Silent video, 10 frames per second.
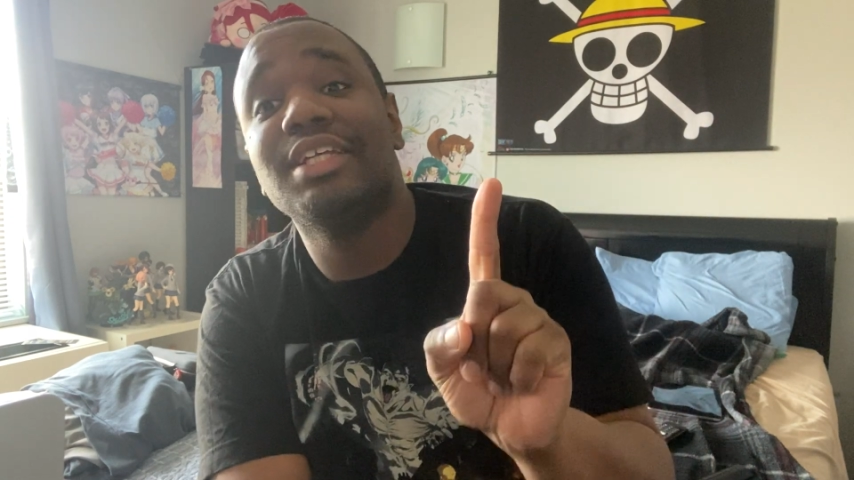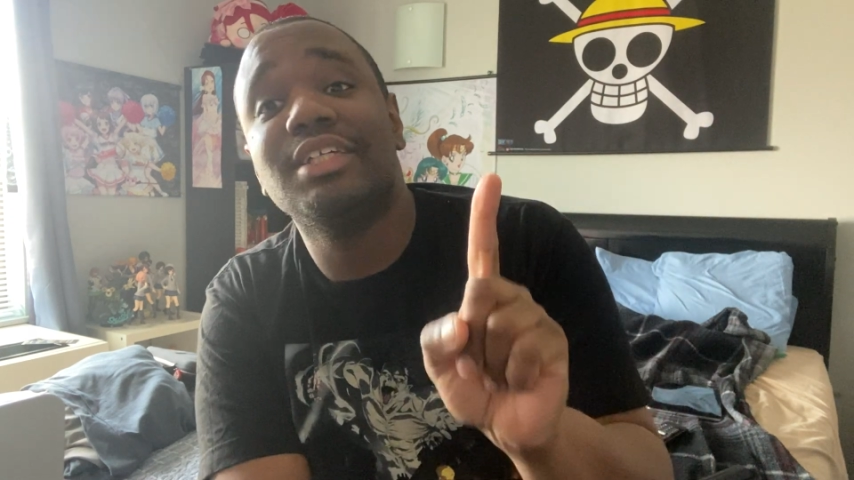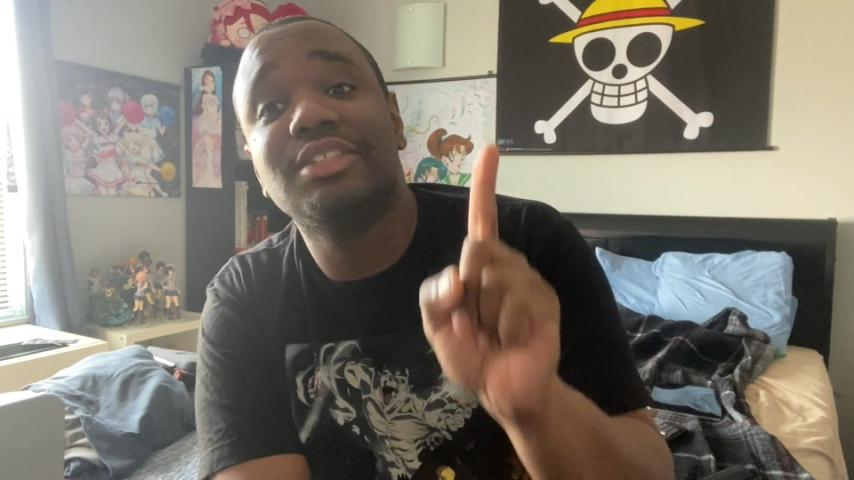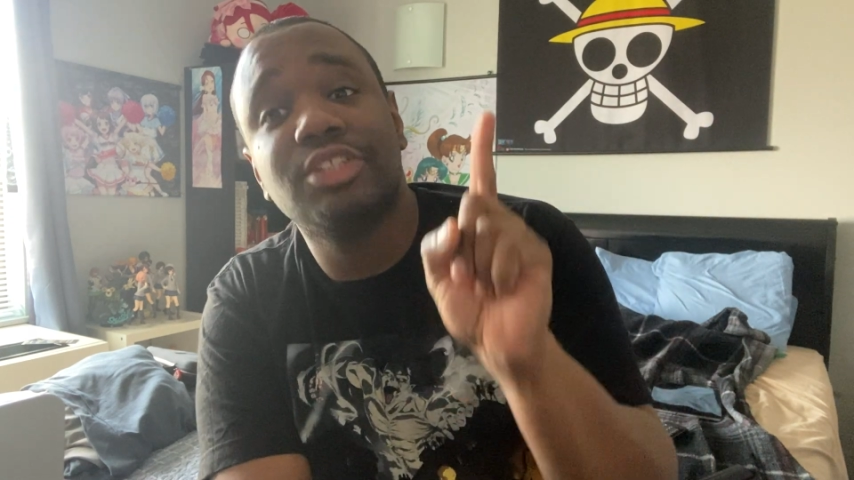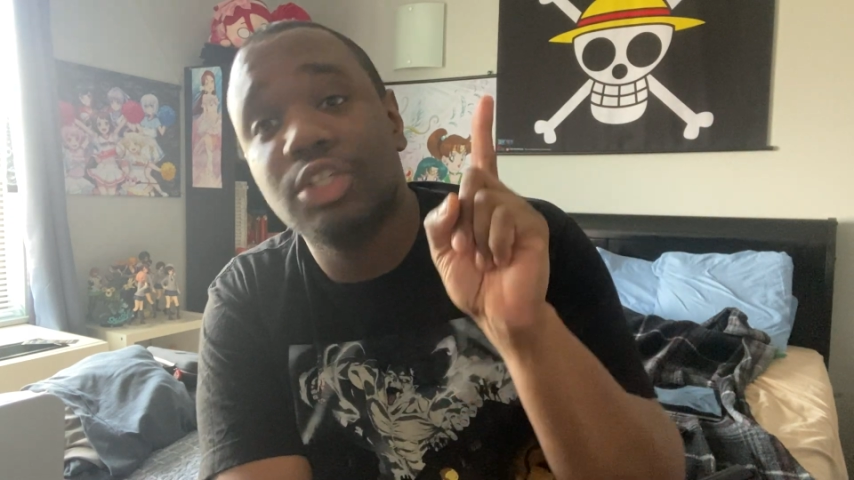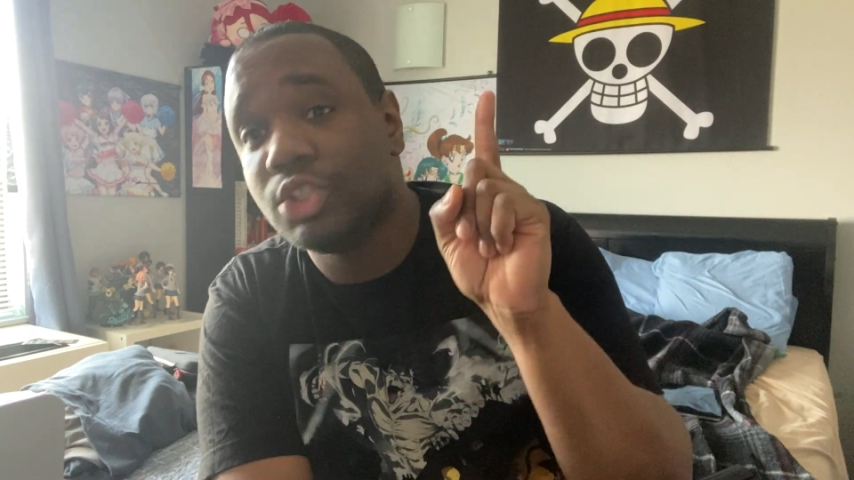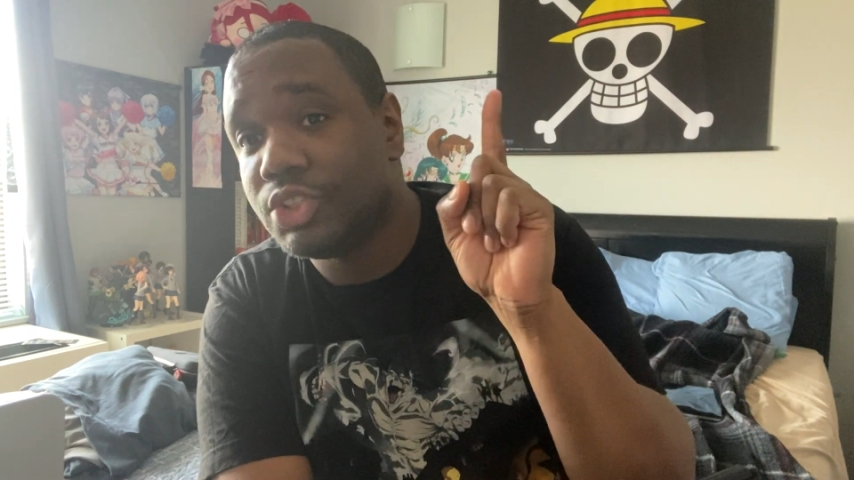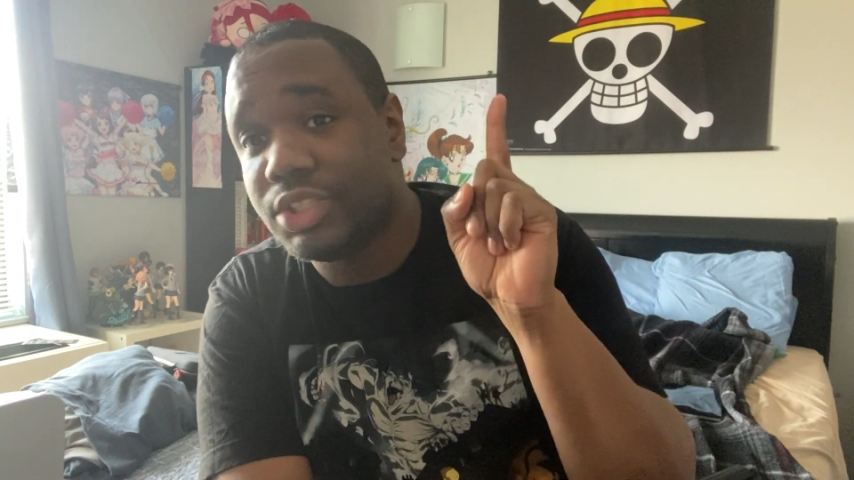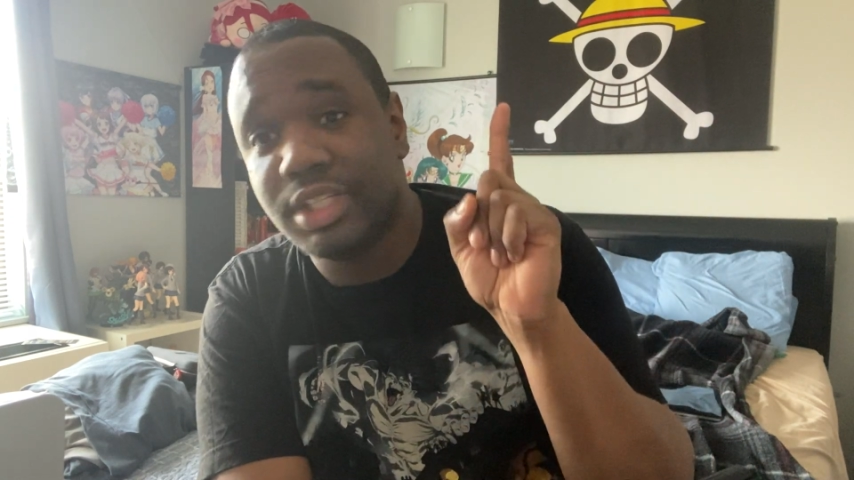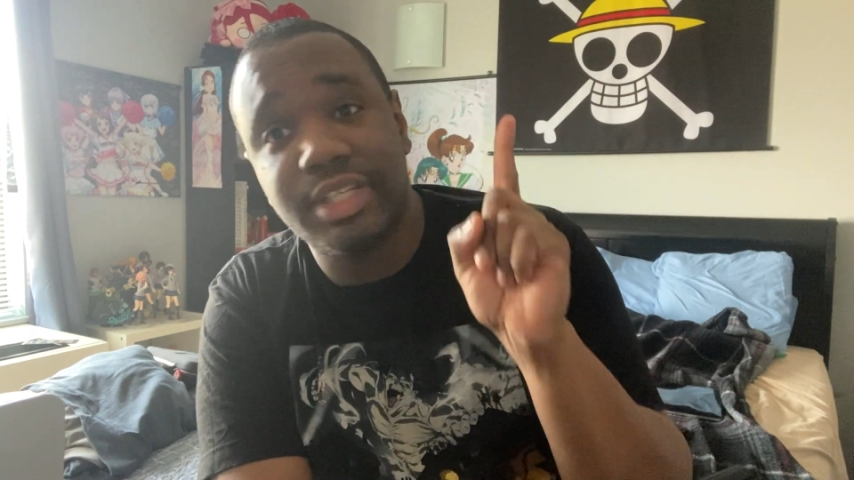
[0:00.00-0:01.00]
this
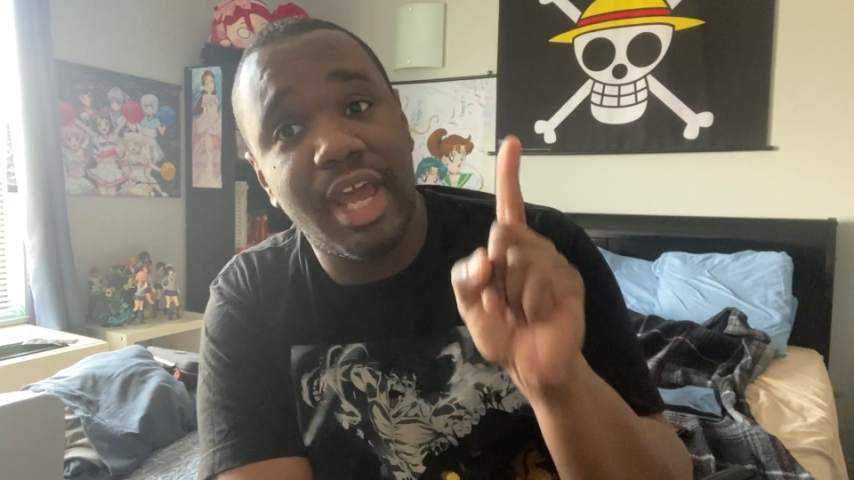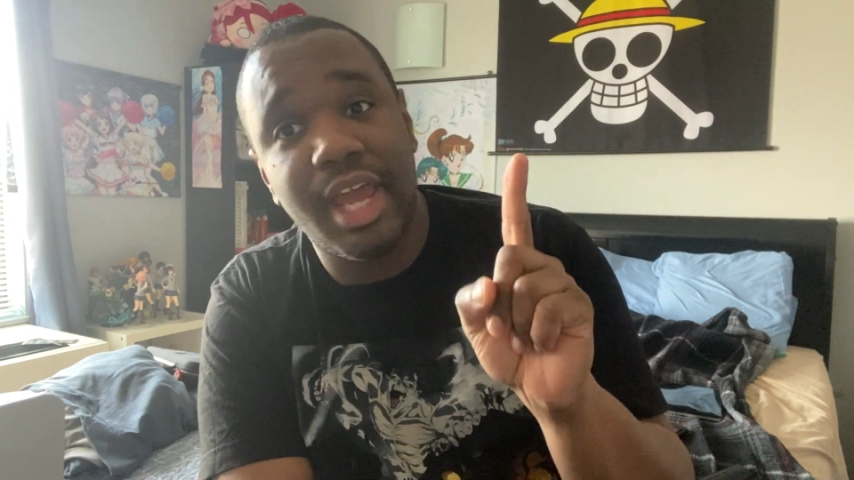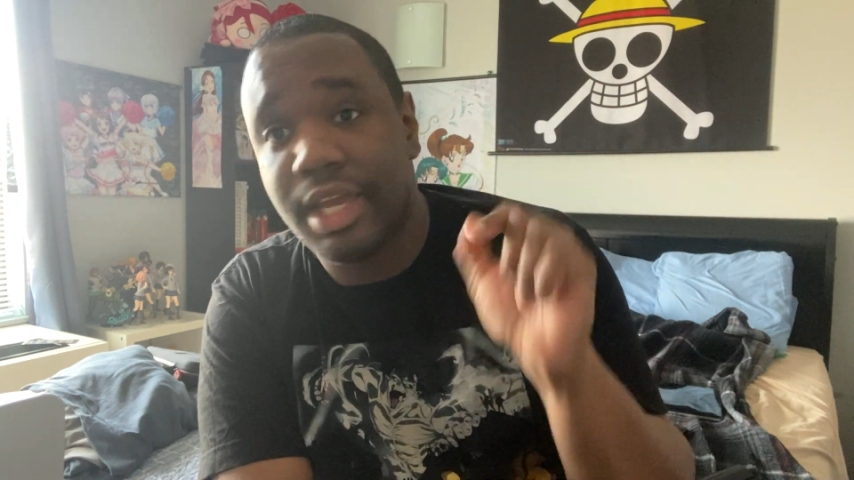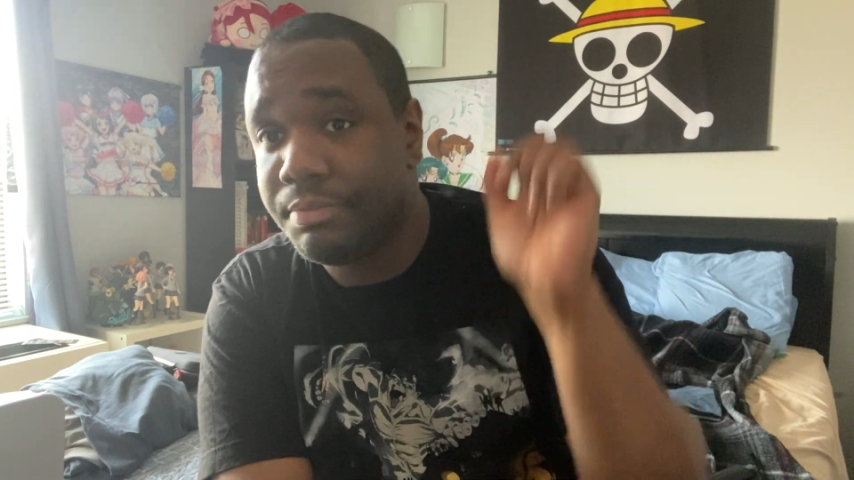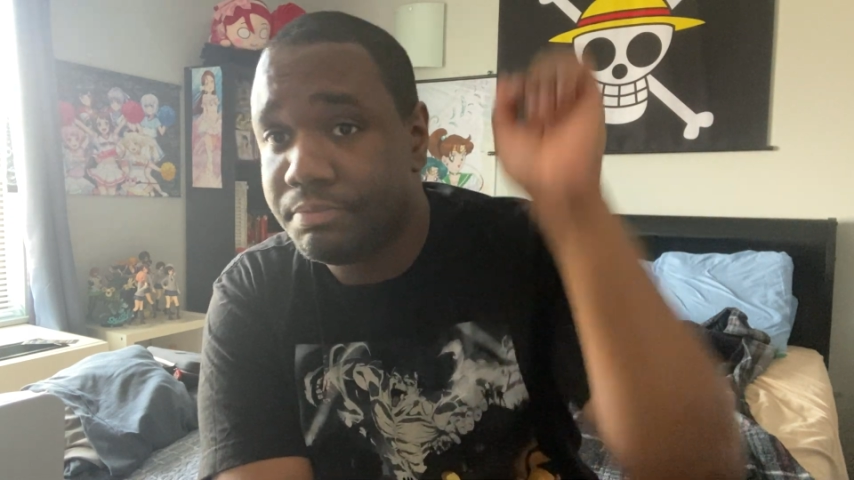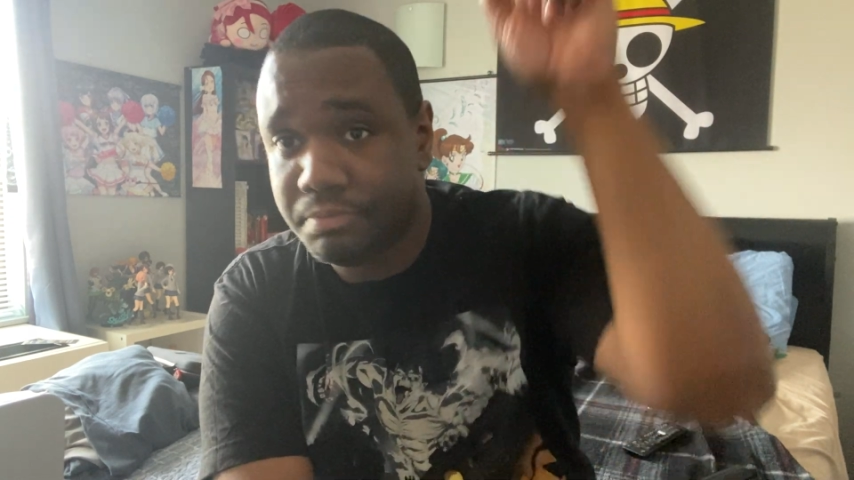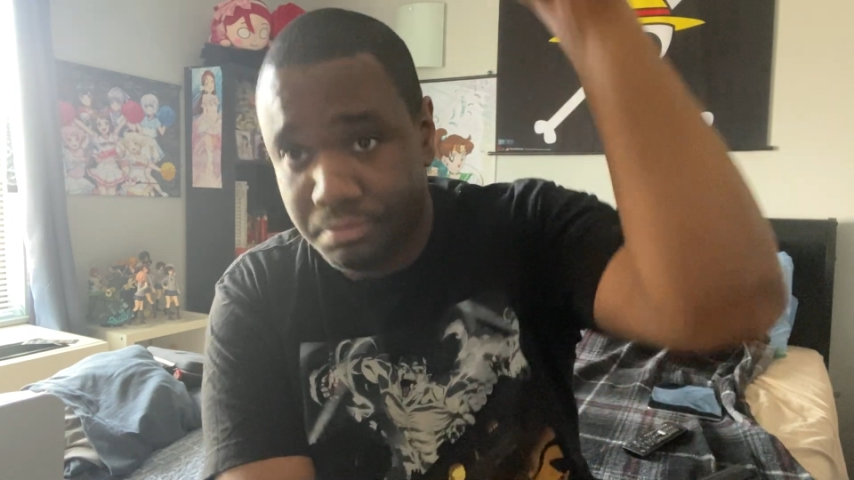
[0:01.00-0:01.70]
to the day